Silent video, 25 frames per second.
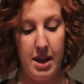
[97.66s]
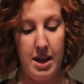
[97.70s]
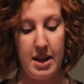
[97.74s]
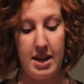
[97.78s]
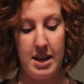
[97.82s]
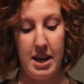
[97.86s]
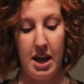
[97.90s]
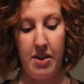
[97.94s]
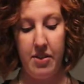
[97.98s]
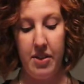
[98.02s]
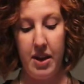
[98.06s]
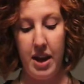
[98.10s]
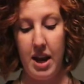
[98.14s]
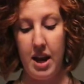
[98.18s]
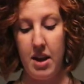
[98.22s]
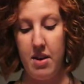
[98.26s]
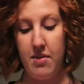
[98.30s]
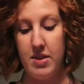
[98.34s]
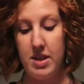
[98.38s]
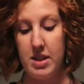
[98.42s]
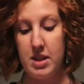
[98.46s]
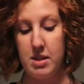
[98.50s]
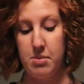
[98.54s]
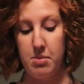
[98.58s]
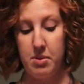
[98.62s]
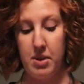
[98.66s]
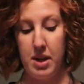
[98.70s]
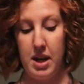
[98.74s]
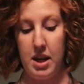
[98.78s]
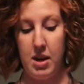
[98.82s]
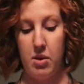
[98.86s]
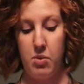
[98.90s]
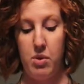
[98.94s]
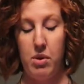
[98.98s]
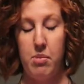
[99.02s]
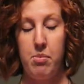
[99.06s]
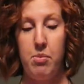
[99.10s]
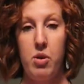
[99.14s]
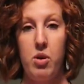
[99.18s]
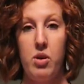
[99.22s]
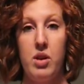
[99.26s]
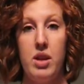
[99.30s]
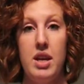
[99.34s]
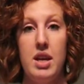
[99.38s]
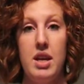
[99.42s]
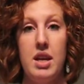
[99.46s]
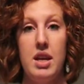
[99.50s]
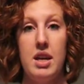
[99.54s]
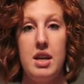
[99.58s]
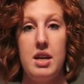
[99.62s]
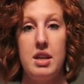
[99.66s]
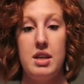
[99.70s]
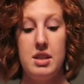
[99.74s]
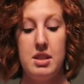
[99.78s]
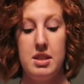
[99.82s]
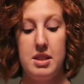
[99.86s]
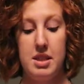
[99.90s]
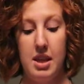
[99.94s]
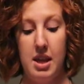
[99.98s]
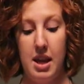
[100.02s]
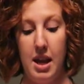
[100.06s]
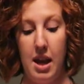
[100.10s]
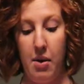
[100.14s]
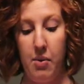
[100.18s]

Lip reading: Now that I have explained what bullying is,